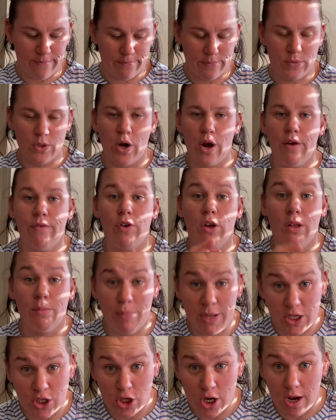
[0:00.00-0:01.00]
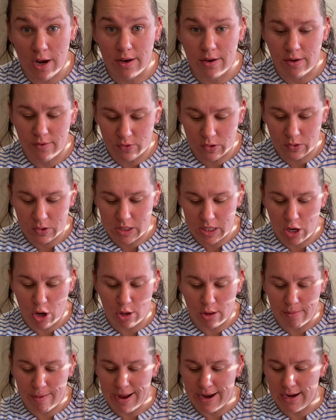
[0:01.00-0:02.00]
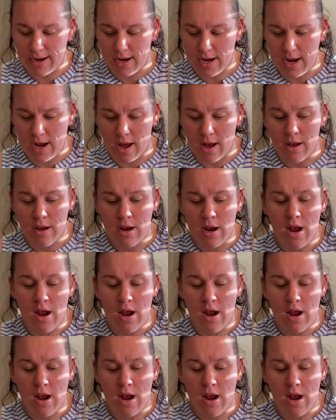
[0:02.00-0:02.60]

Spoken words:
sorry, I've got the picture and I've obviously got the pattern here.